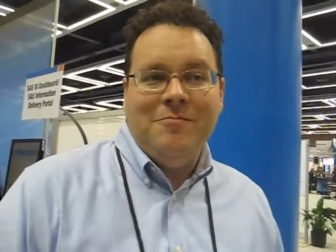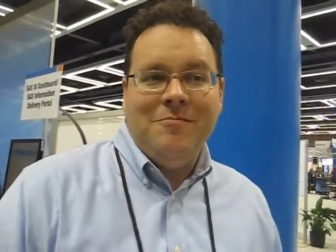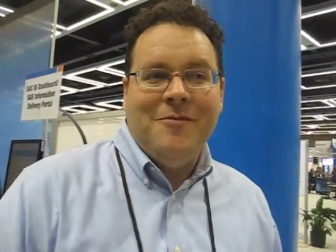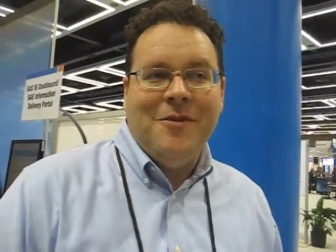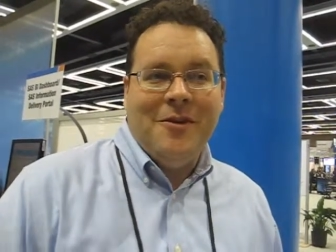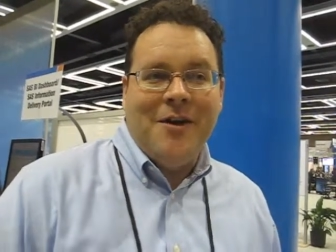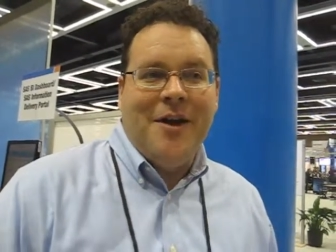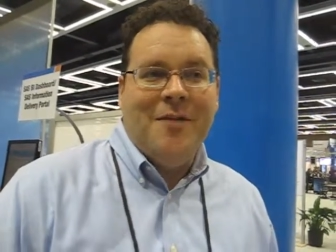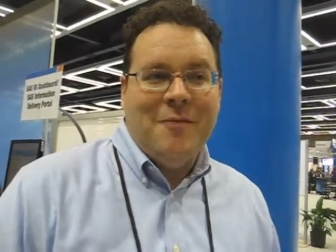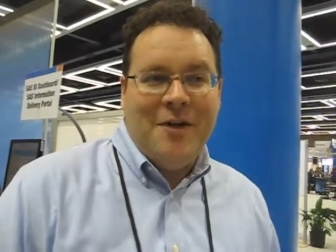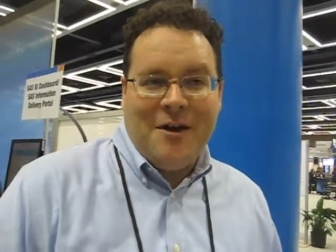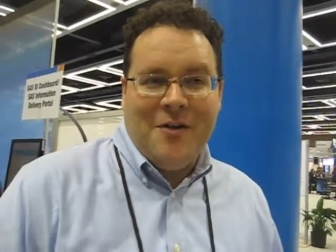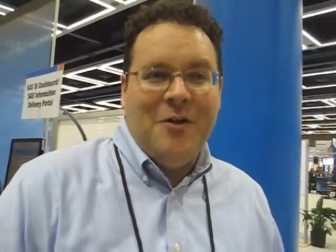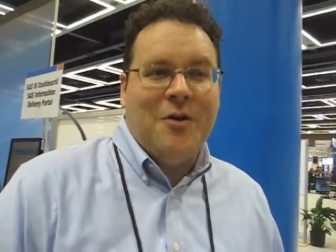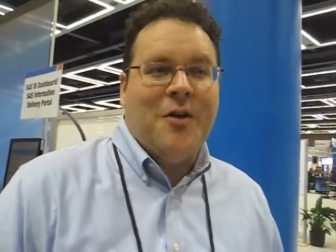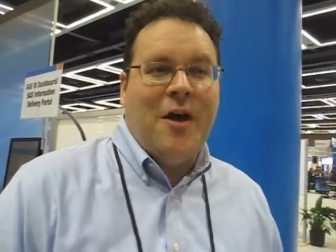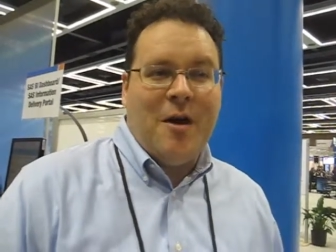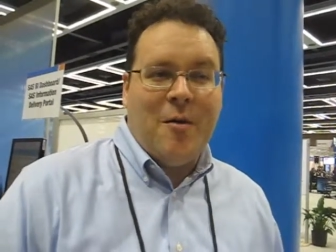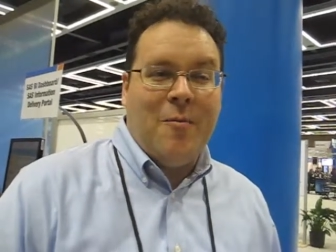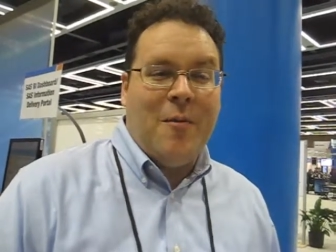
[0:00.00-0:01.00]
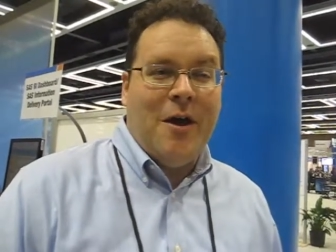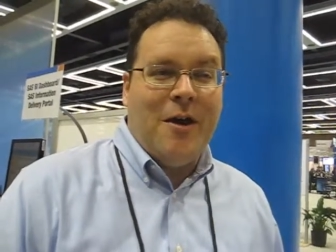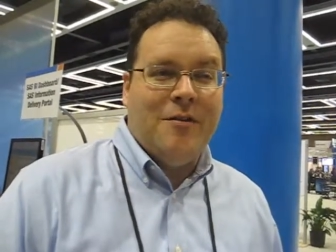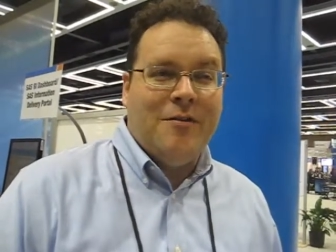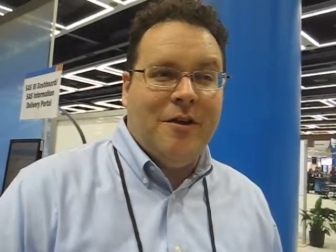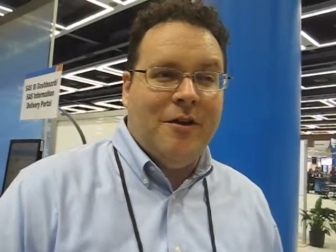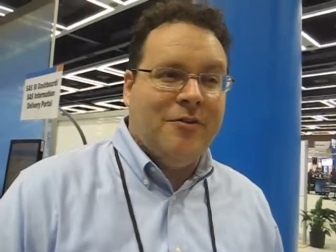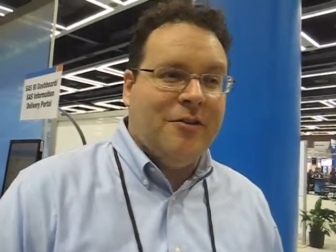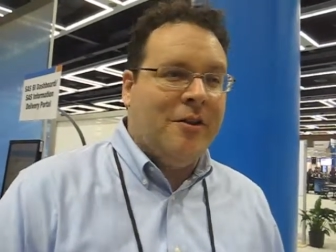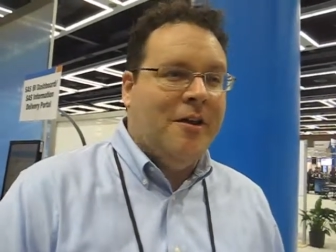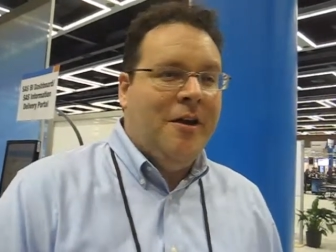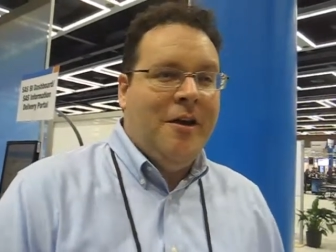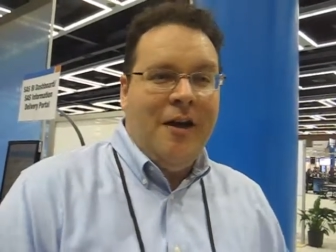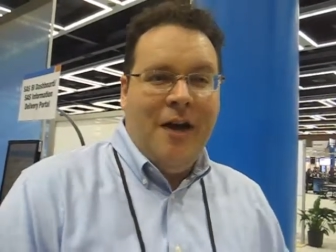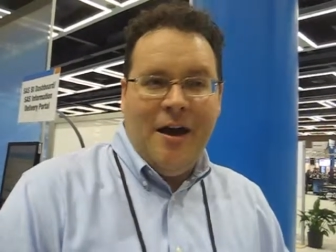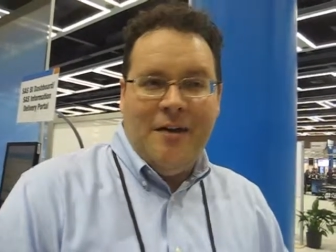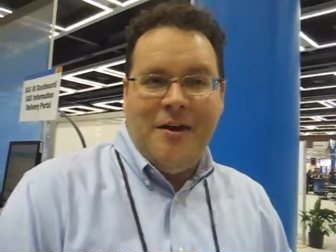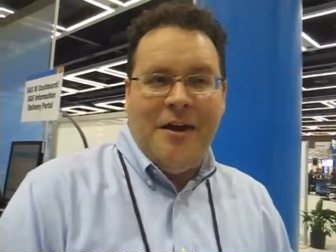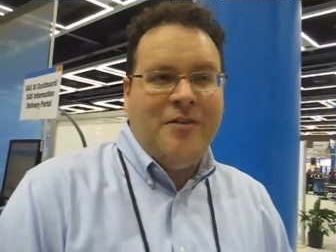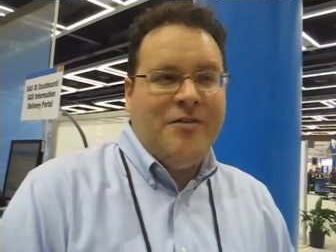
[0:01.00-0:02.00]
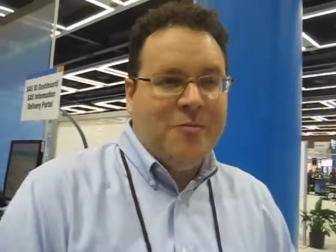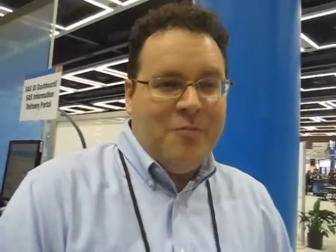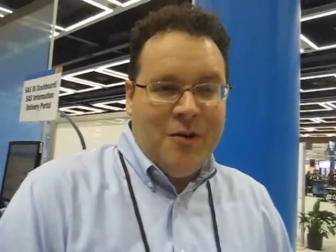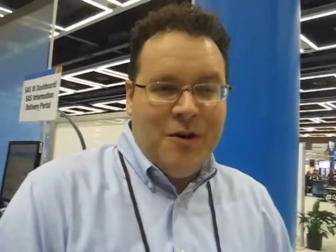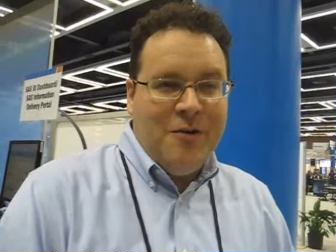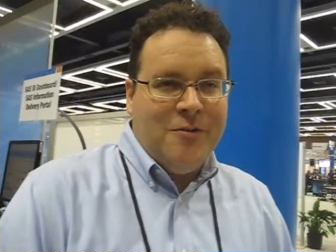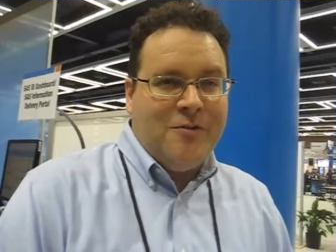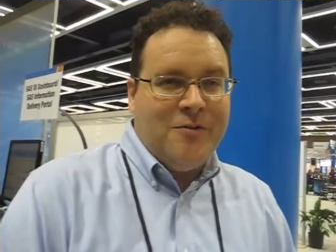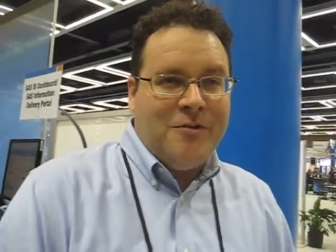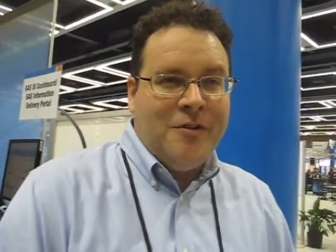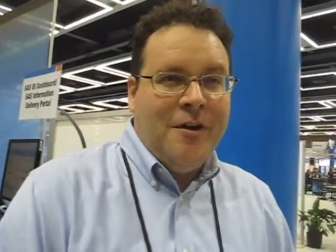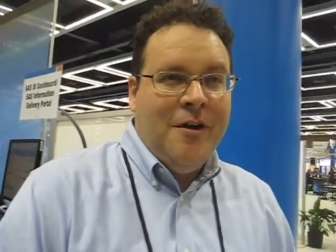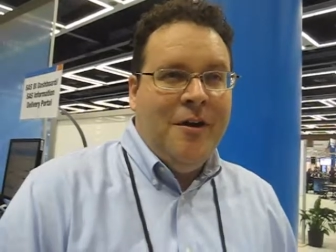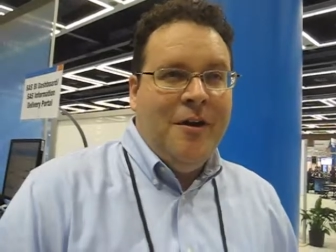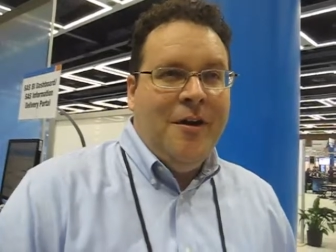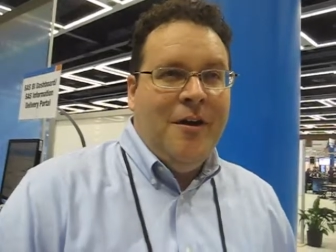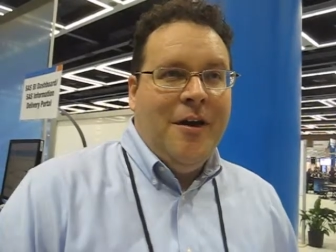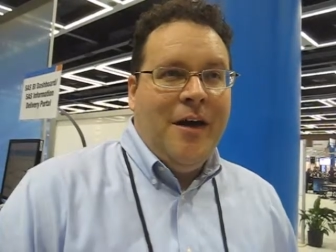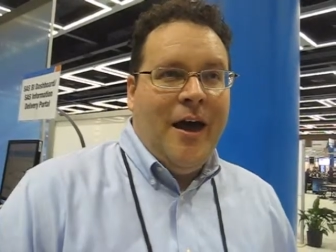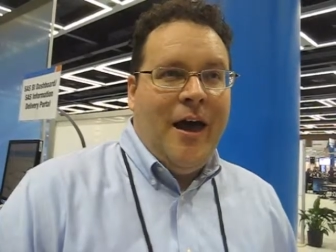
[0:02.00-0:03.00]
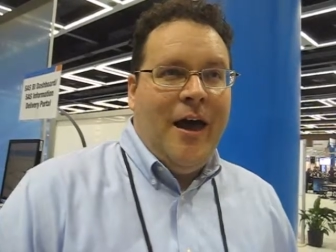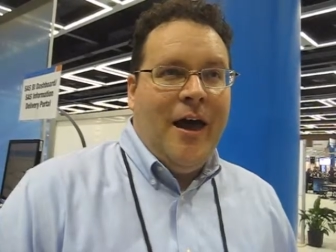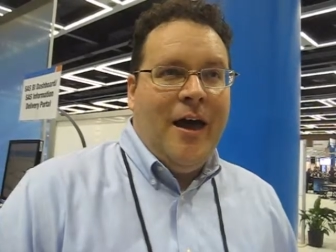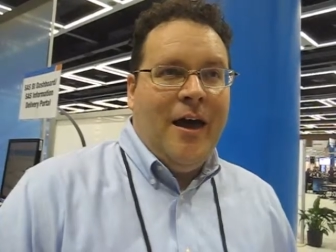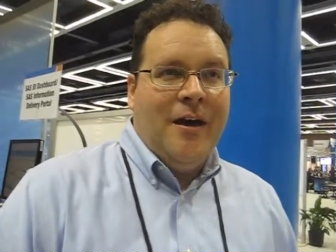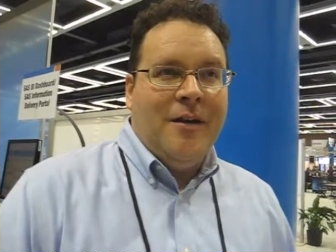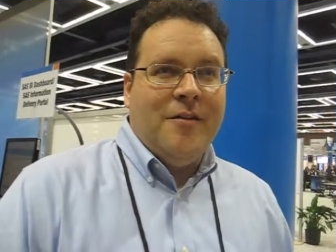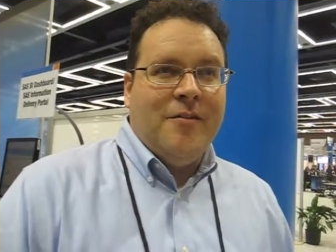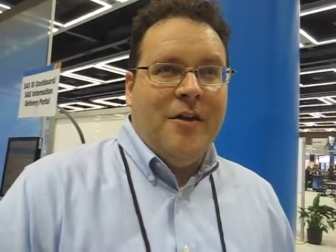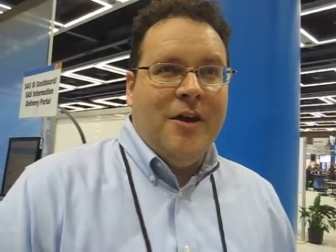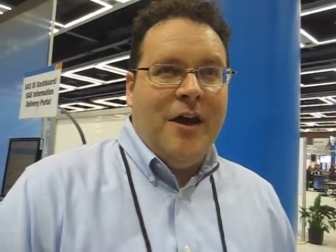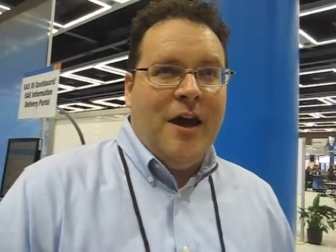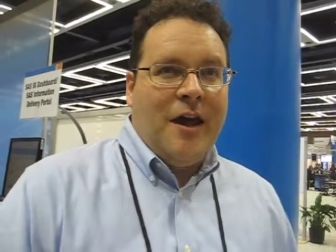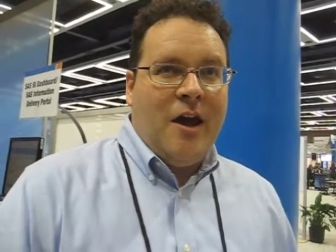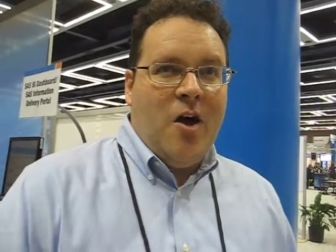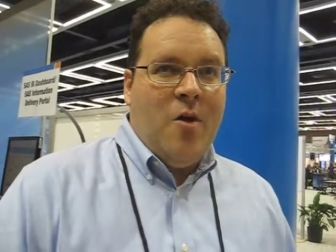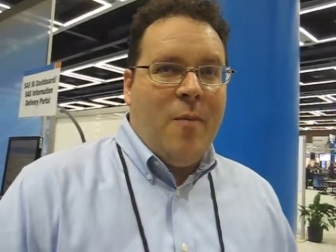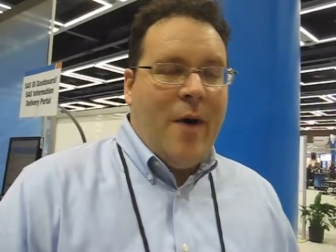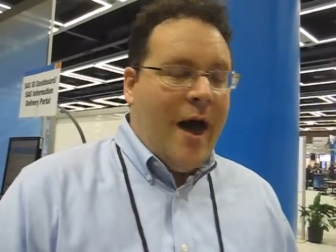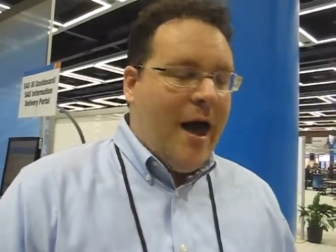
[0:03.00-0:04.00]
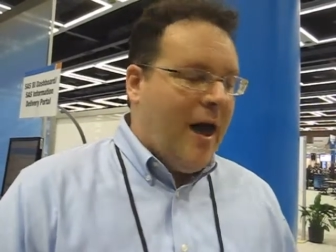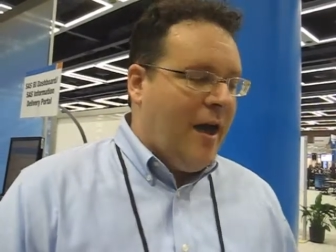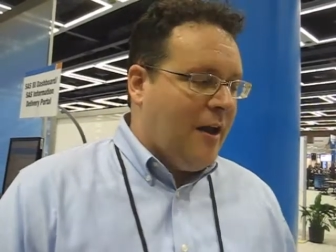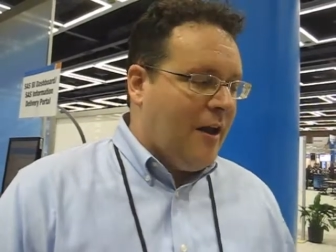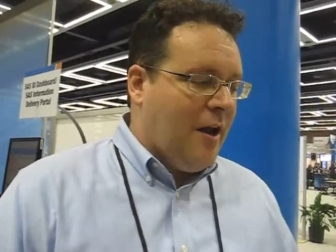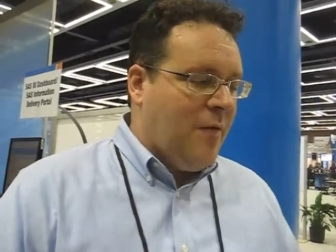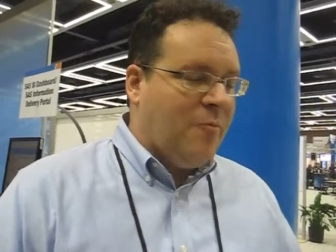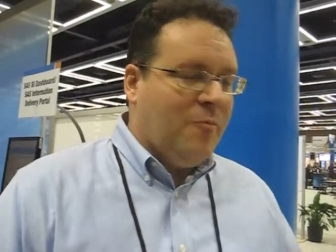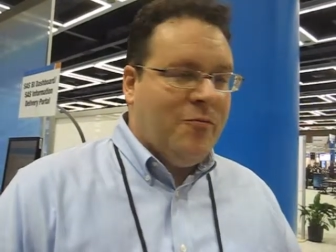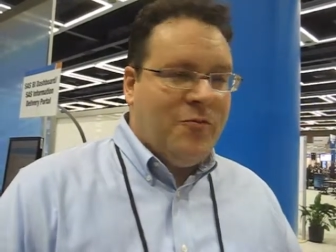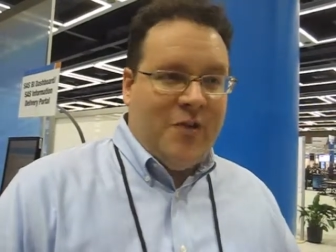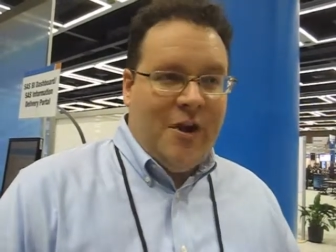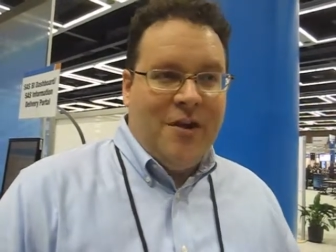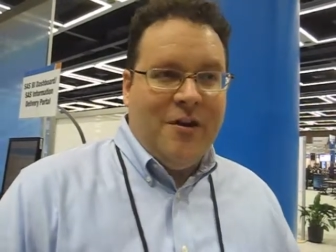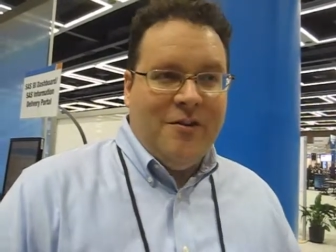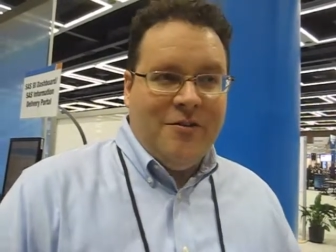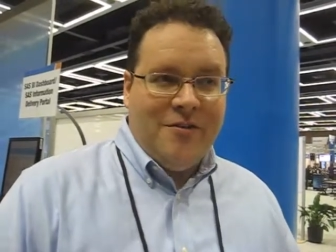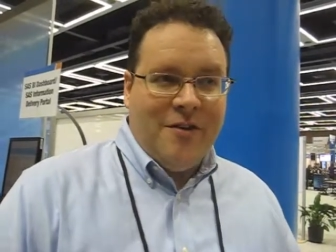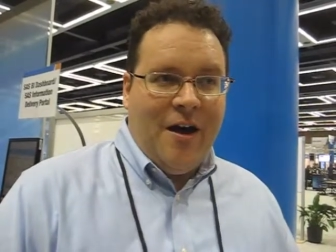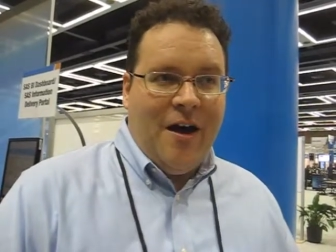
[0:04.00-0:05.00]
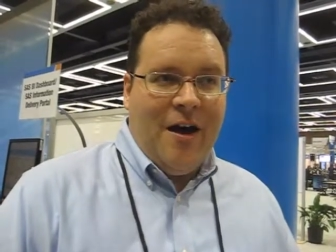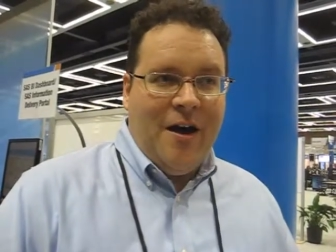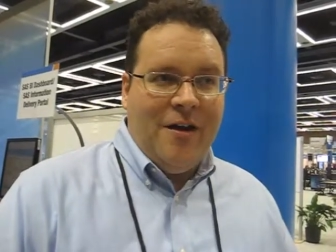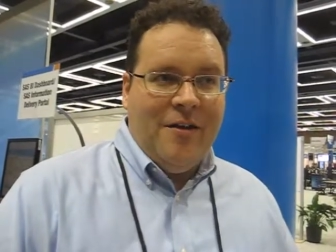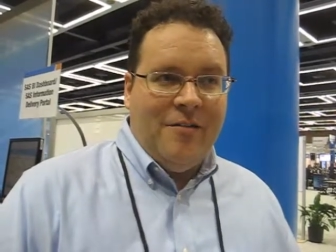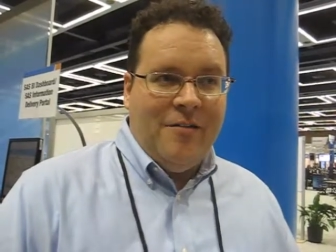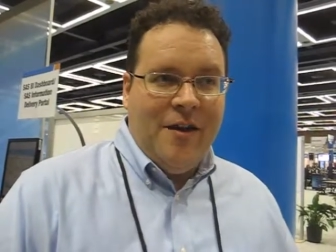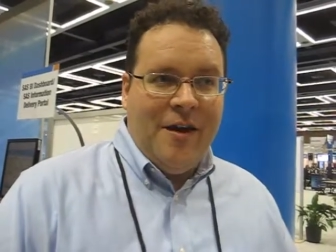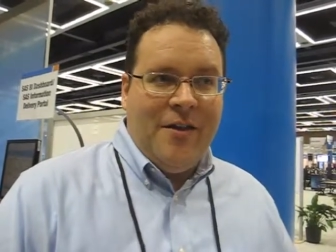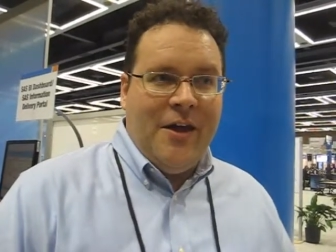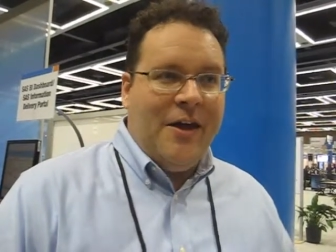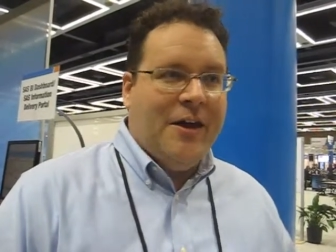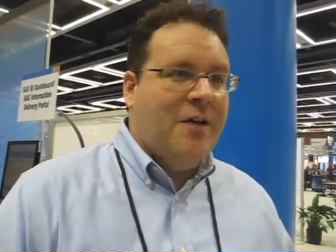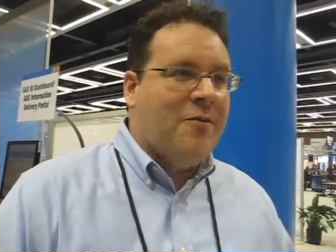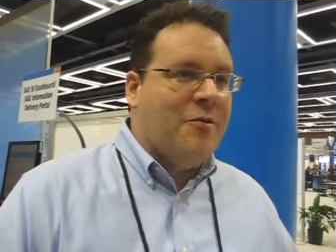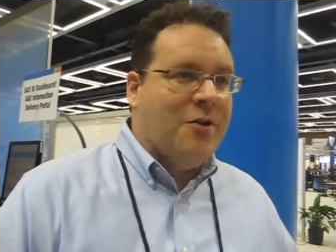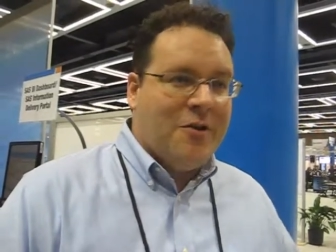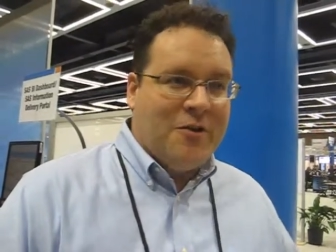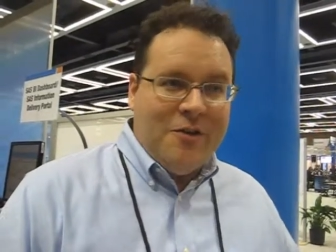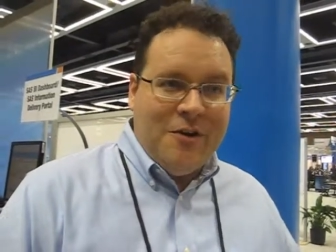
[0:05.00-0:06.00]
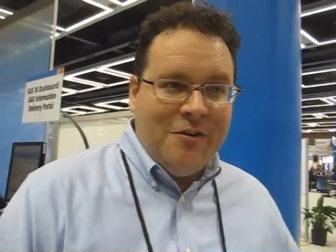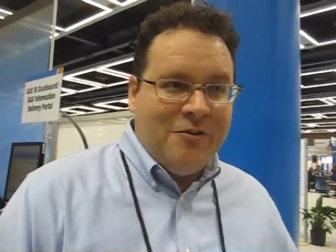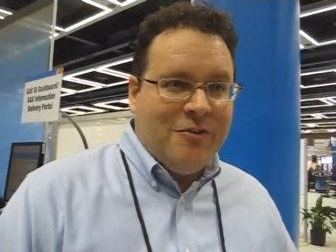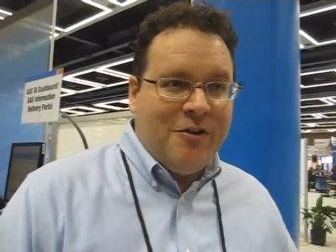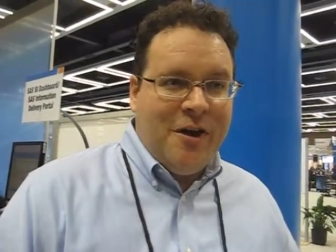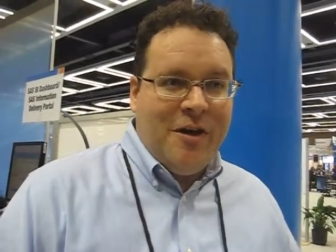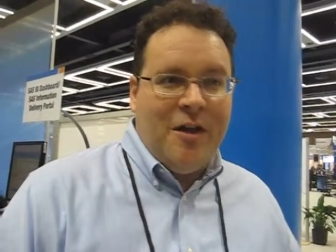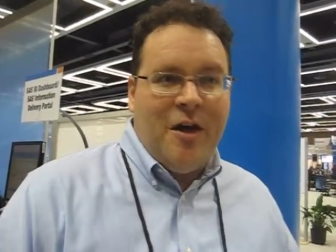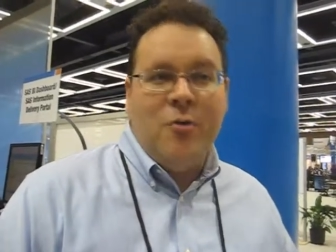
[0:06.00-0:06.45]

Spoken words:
okay, make it look like I'm paying attention. I take some notes, and then I go back and I set it aside, and I never look at the notes again.